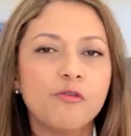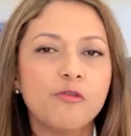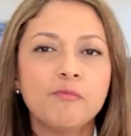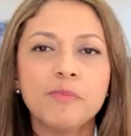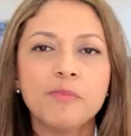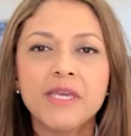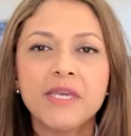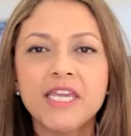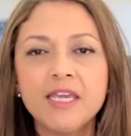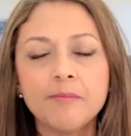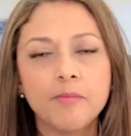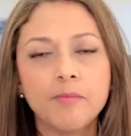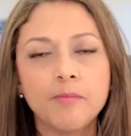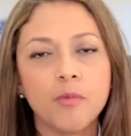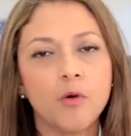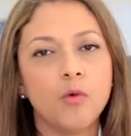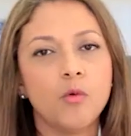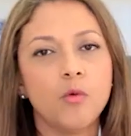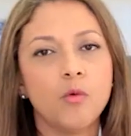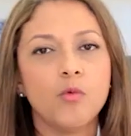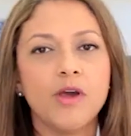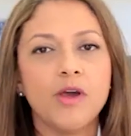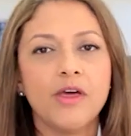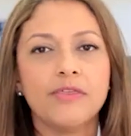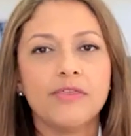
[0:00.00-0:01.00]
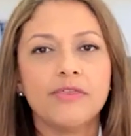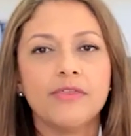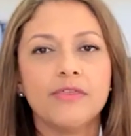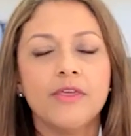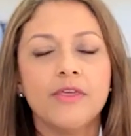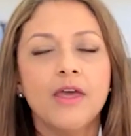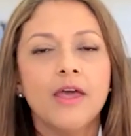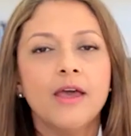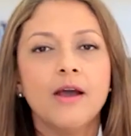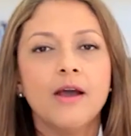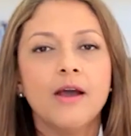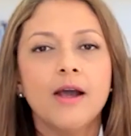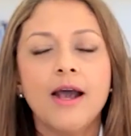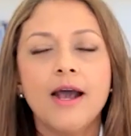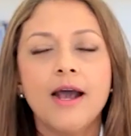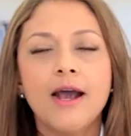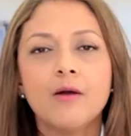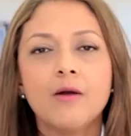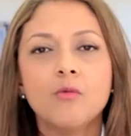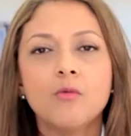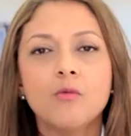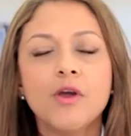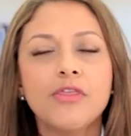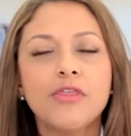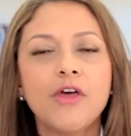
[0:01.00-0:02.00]
people, with
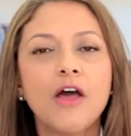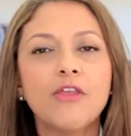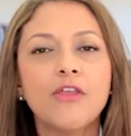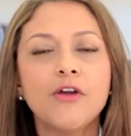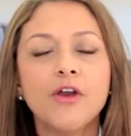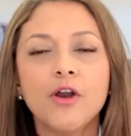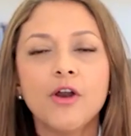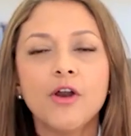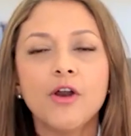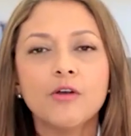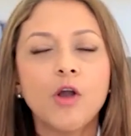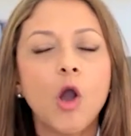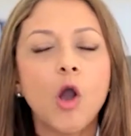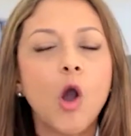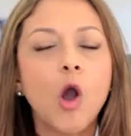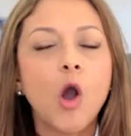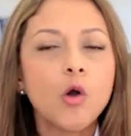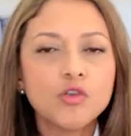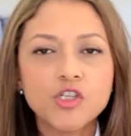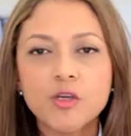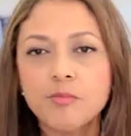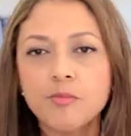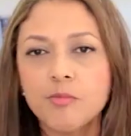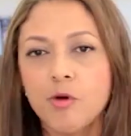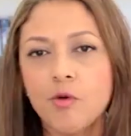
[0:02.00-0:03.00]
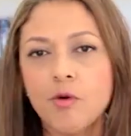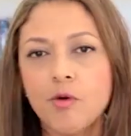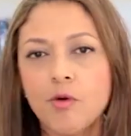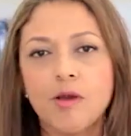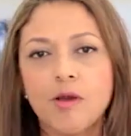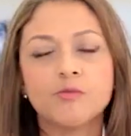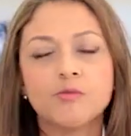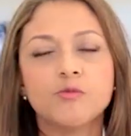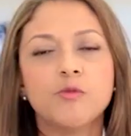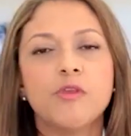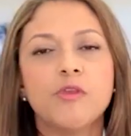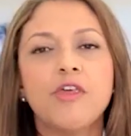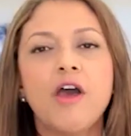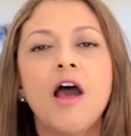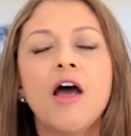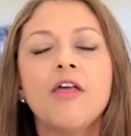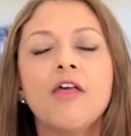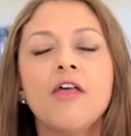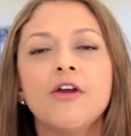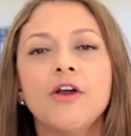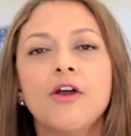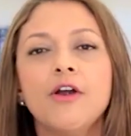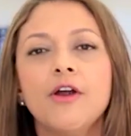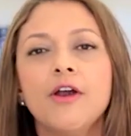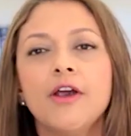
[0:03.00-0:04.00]
other coaching programs, with
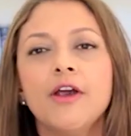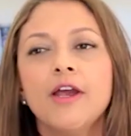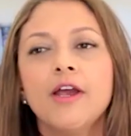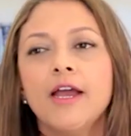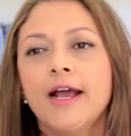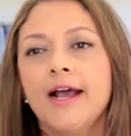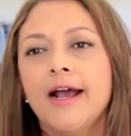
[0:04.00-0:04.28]
other,